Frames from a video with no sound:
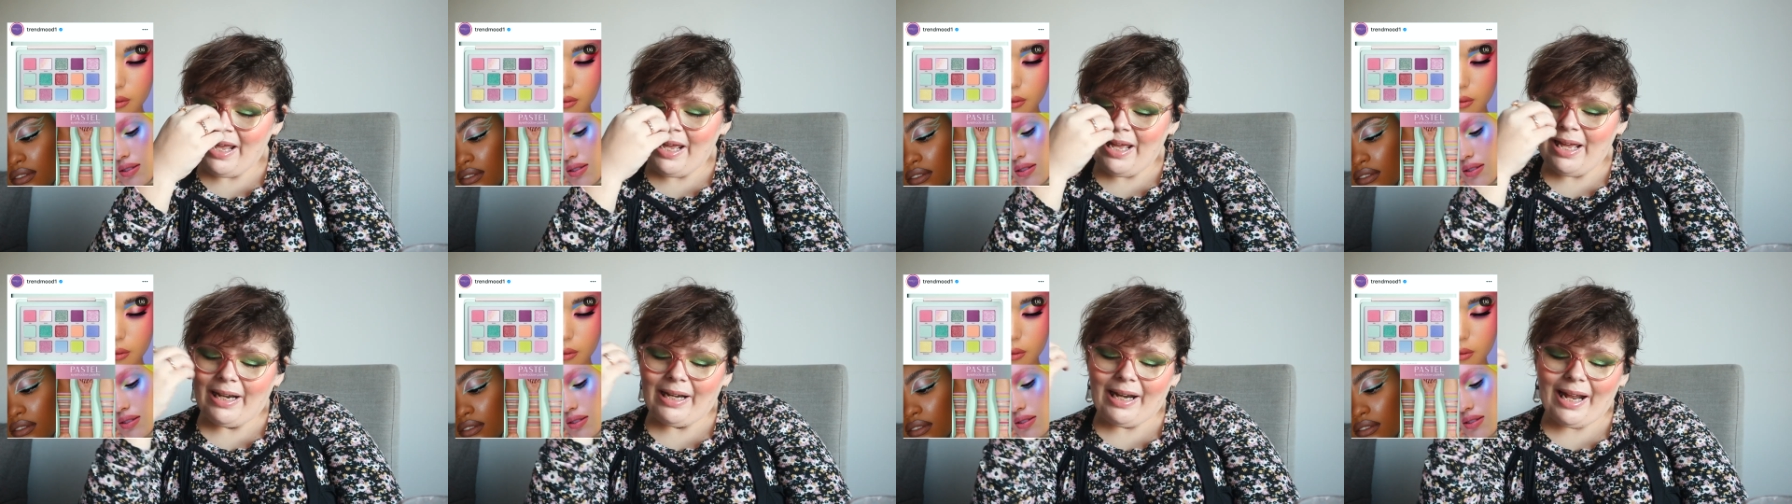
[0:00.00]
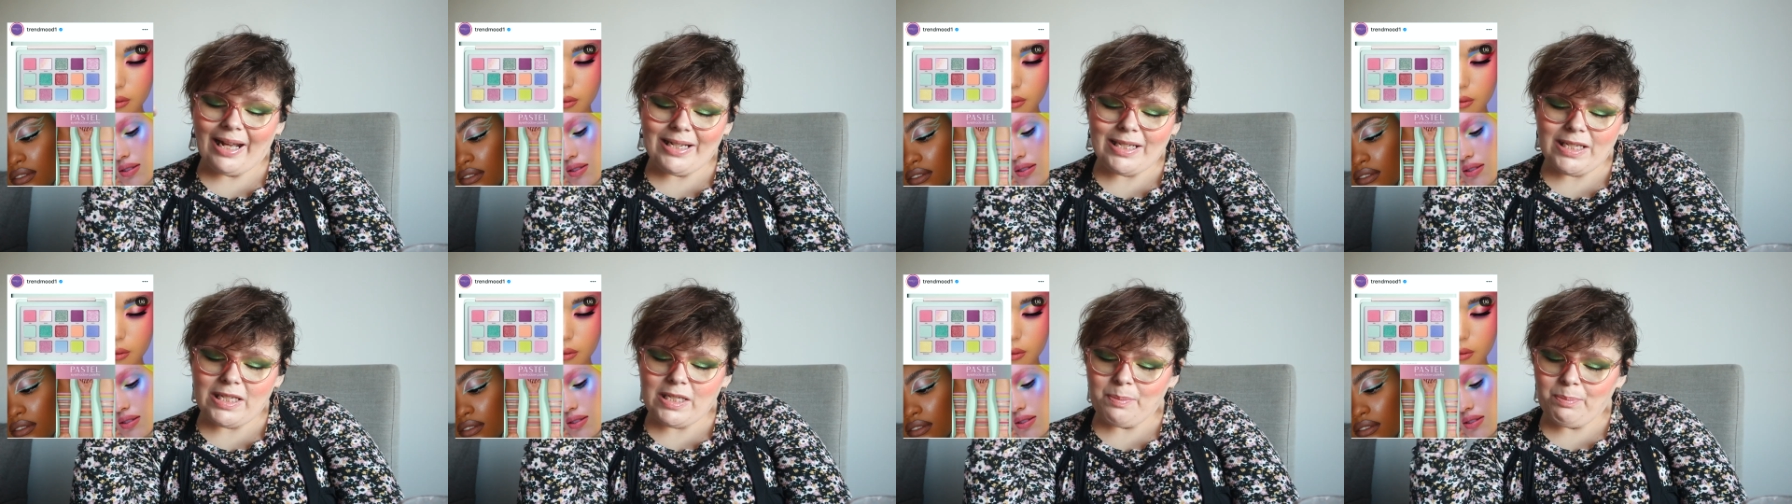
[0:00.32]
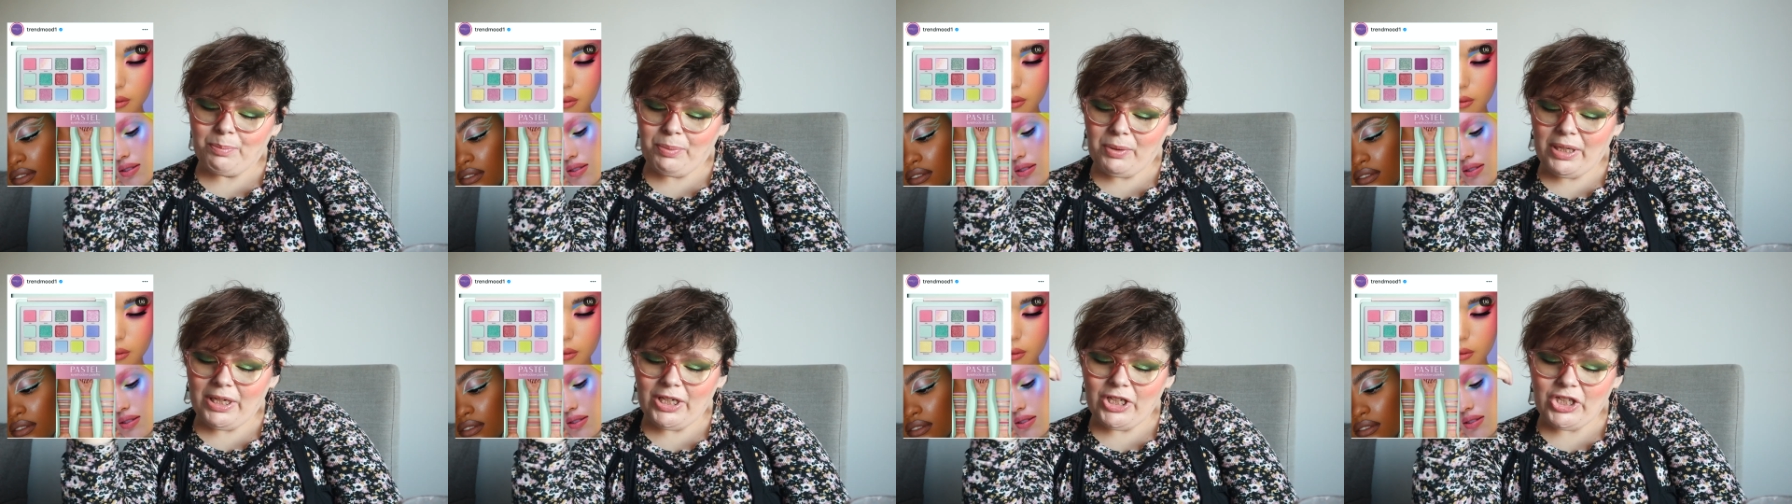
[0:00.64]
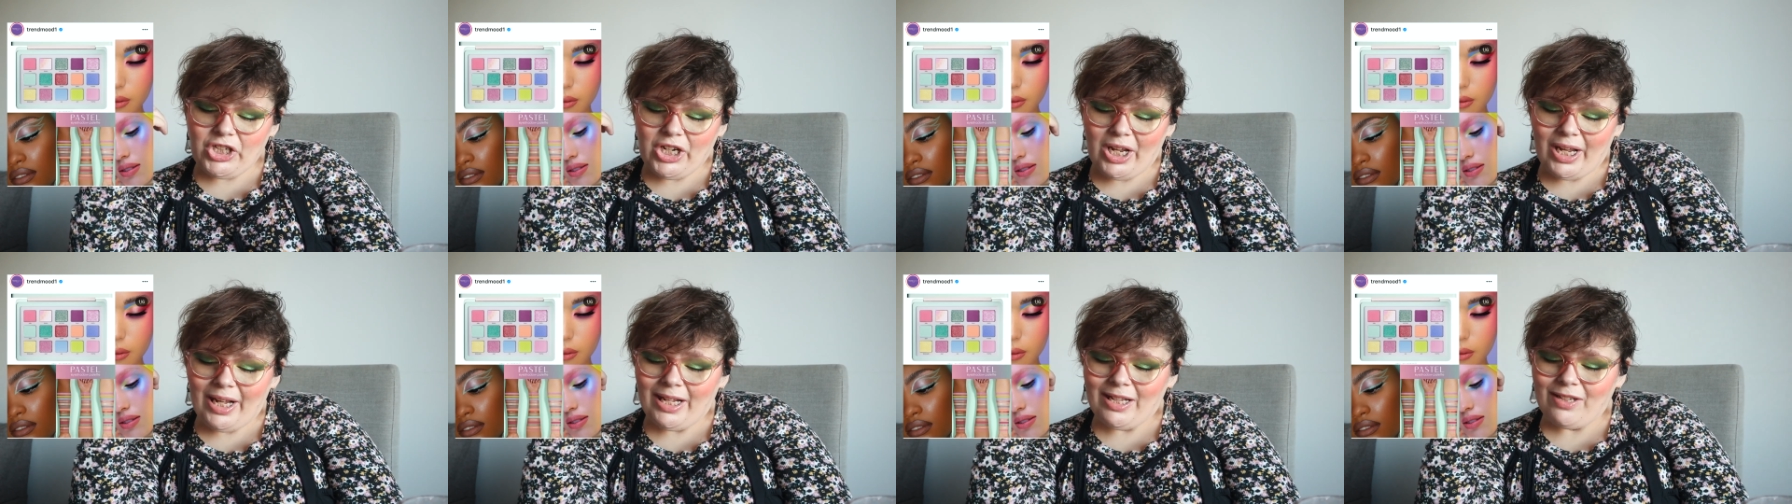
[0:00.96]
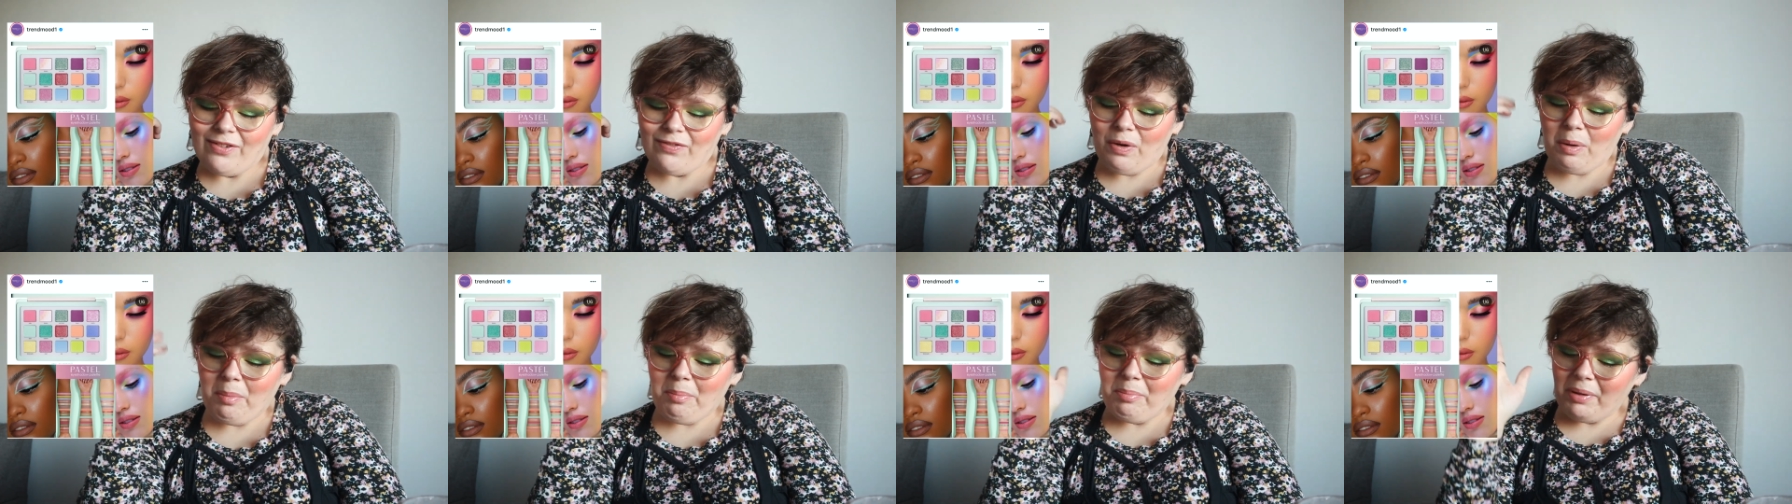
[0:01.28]
It has spring shades
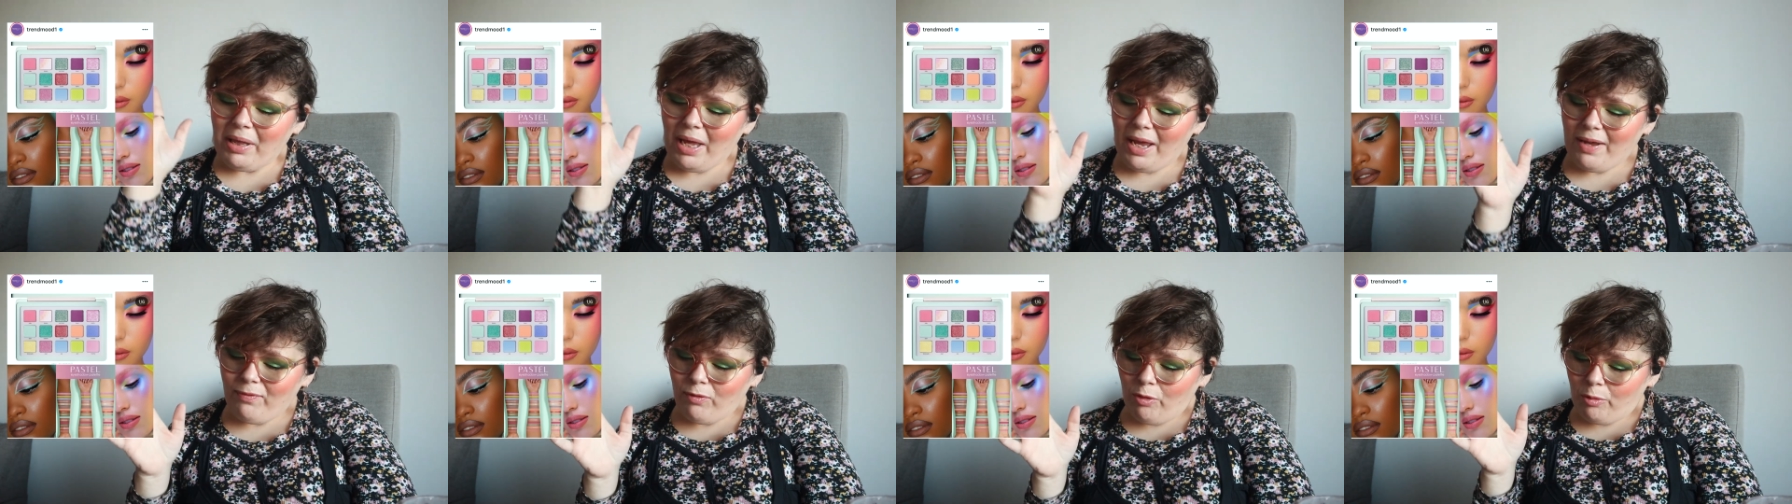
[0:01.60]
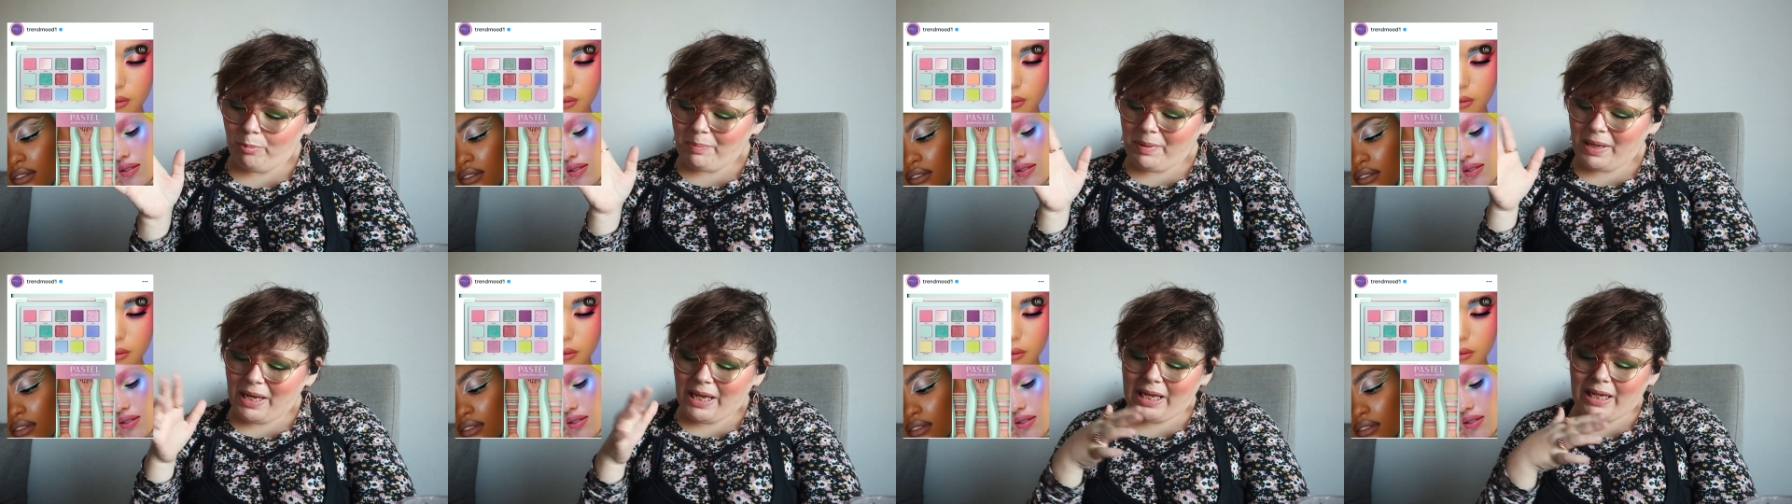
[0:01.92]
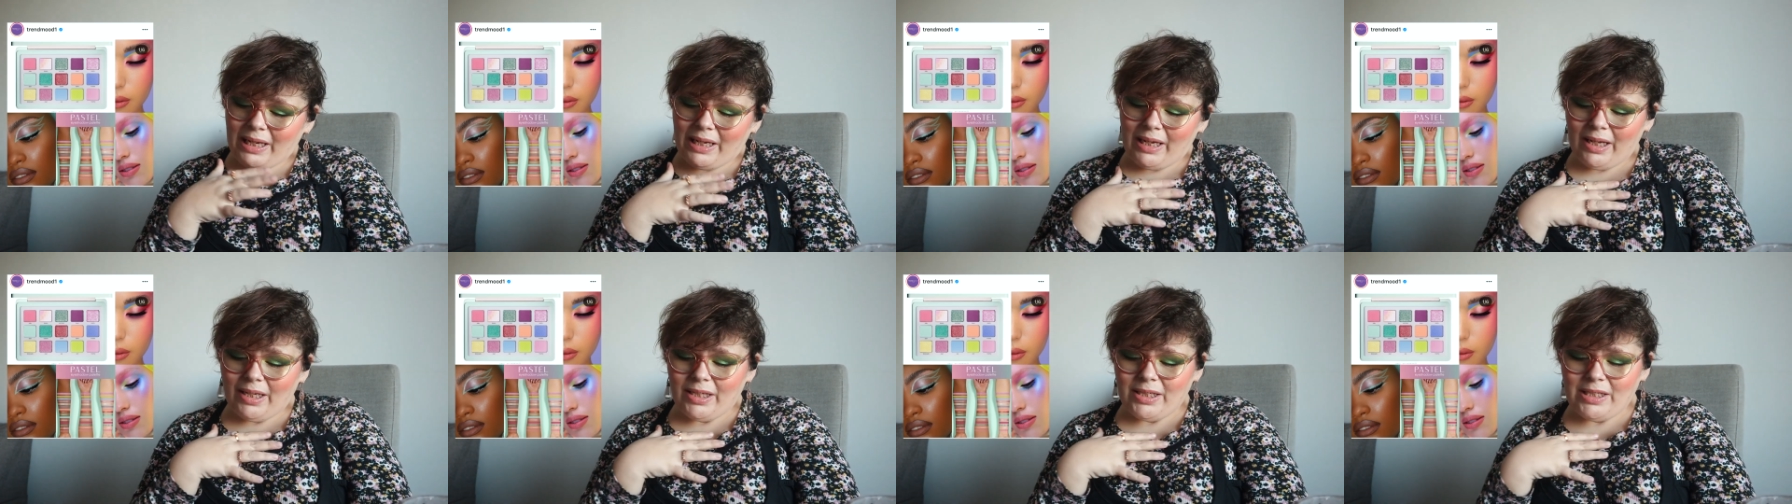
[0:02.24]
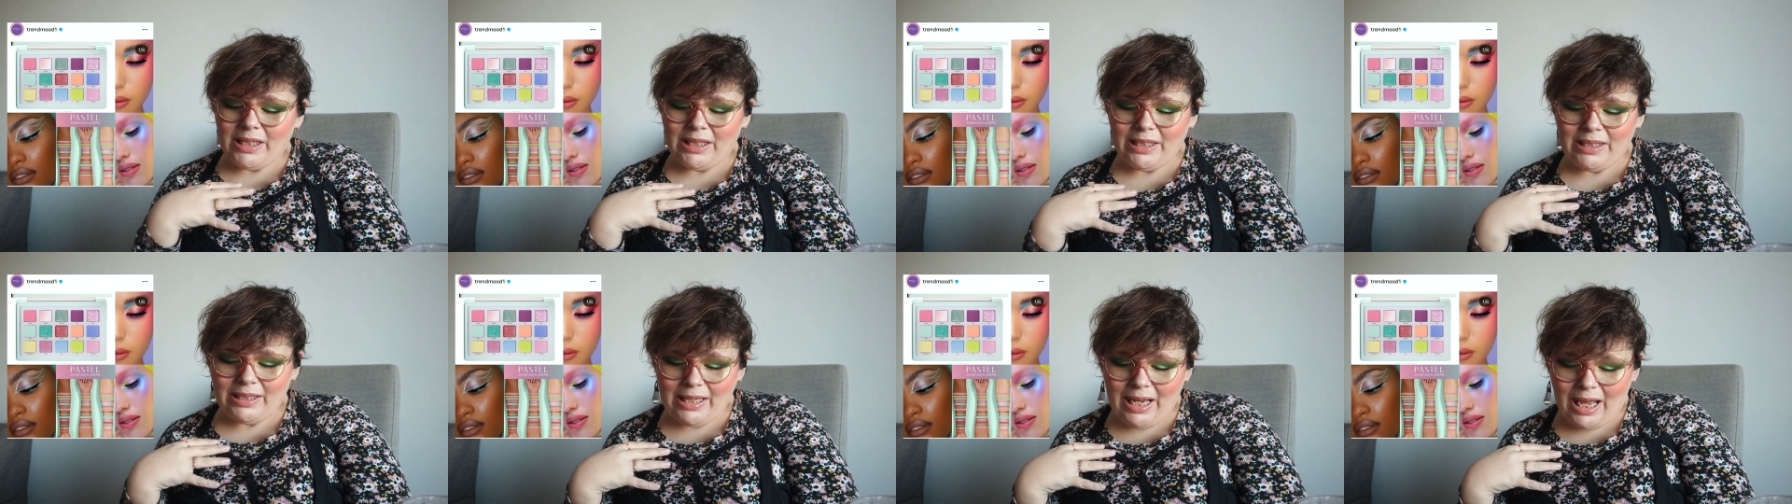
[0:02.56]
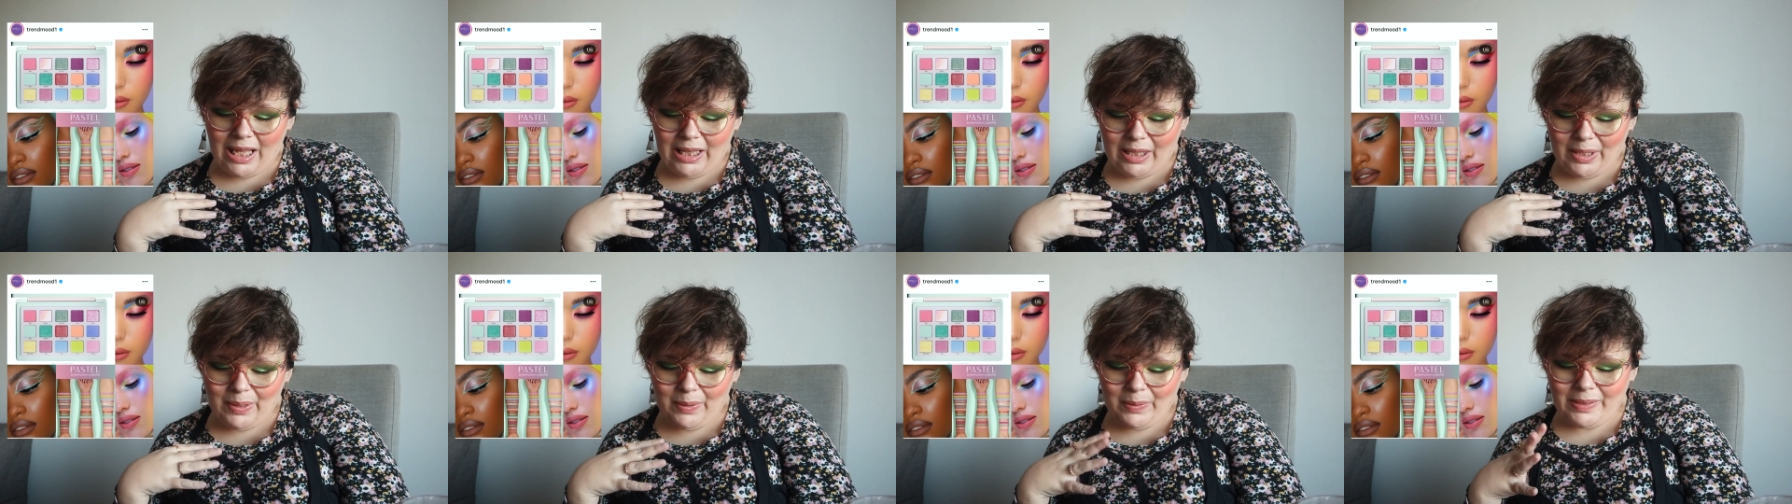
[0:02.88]
from playful pink to
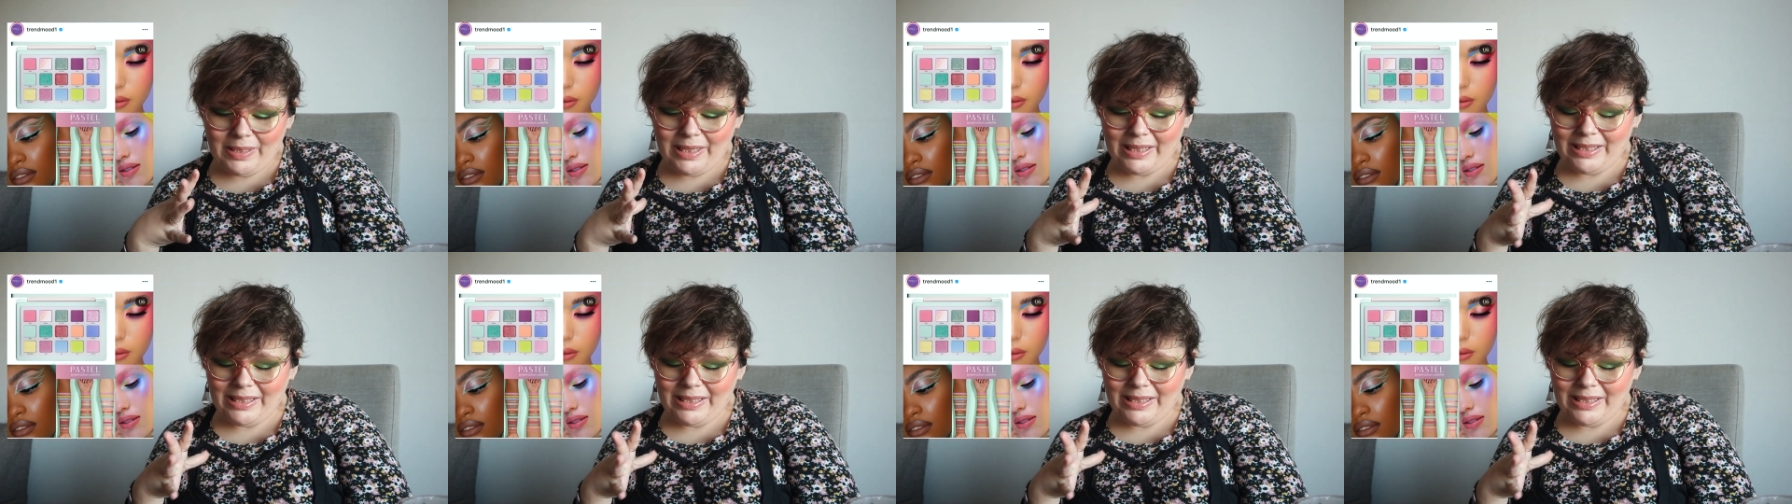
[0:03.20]
yellow to